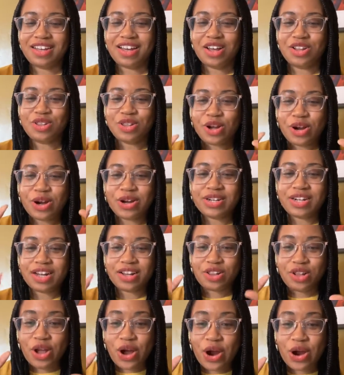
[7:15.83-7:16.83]
alert,
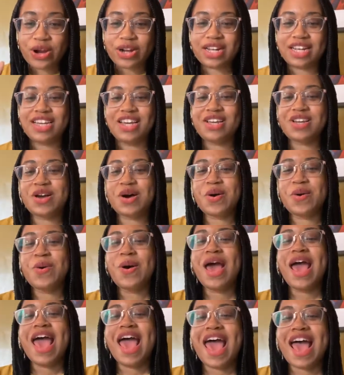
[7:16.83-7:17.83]

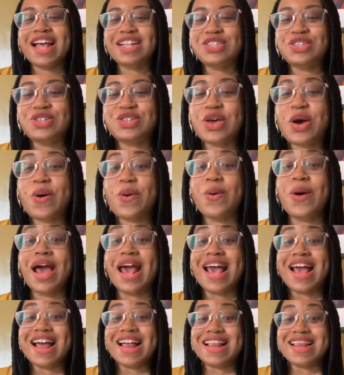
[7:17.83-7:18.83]
and so
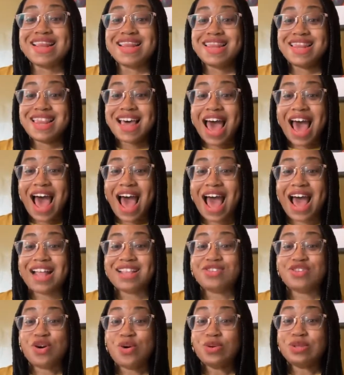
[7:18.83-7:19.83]

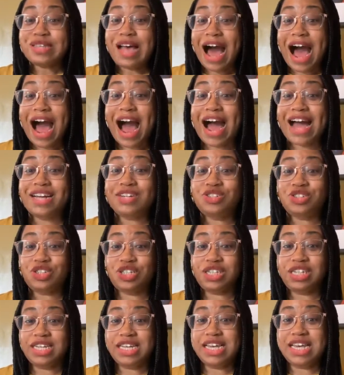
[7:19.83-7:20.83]
those
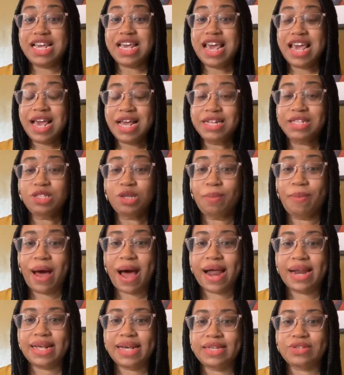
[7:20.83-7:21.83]
IgE
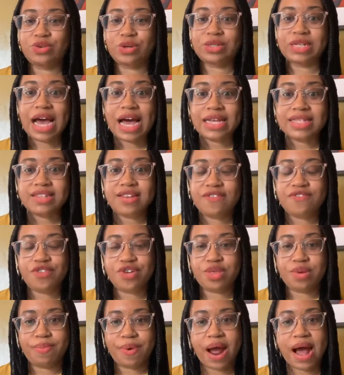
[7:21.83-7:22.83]
antibodies are testing
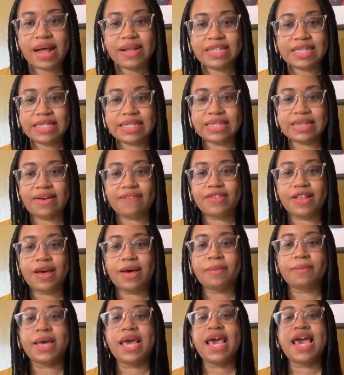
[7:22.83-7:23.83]
for the presence of
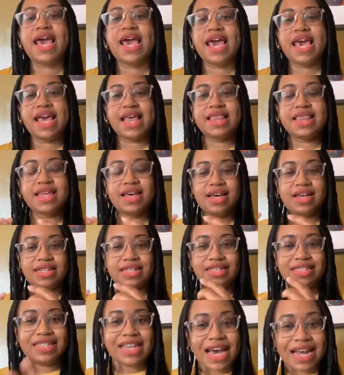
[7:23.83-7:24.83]
them in the
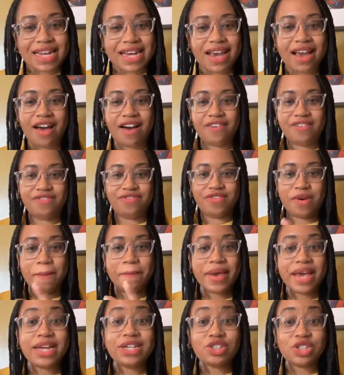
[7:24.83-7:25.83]
setting of a
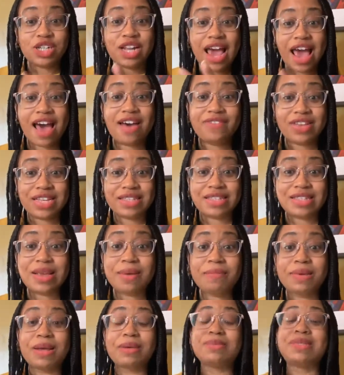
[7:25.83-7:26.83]
patient having
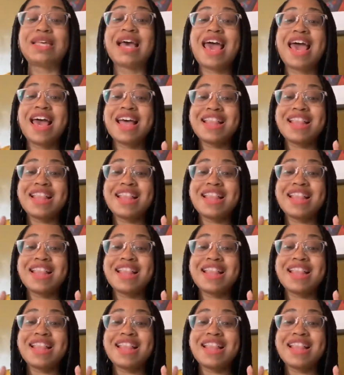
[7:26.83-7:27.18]
symptoms.